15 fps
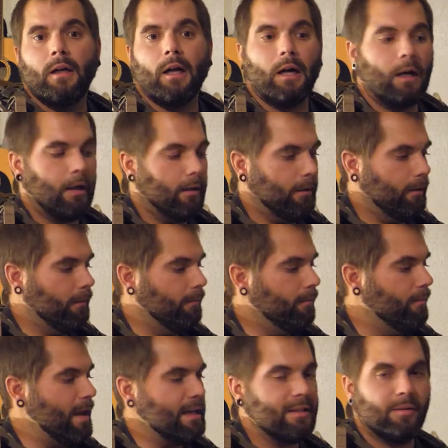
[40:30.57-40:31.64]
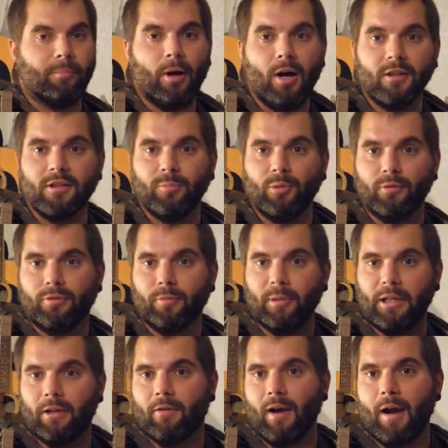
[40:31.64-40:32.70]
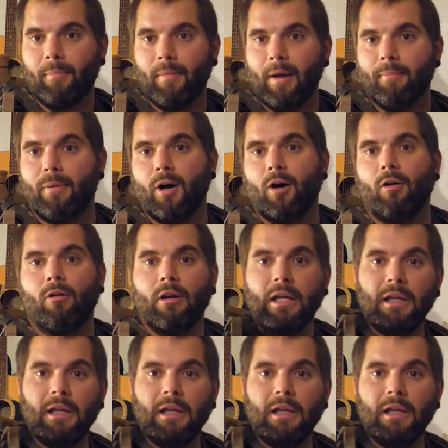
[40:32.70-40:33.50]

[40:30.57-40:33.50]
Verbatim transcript: uh, makes it possible for me to grab my bow